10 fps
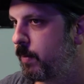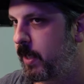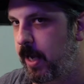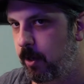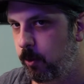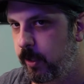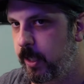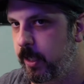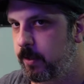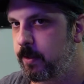piano
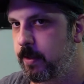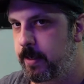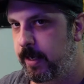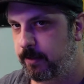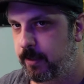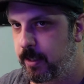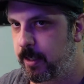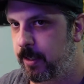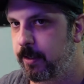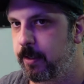key to the next
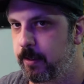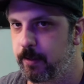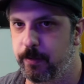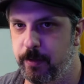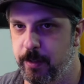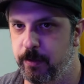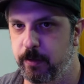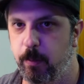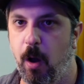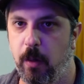key. It is the
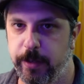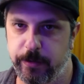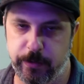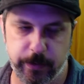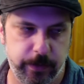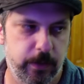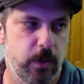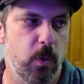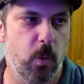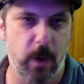smallest
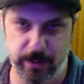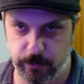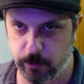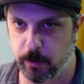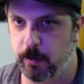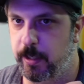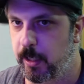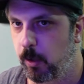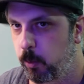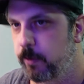Western
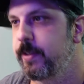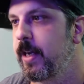equal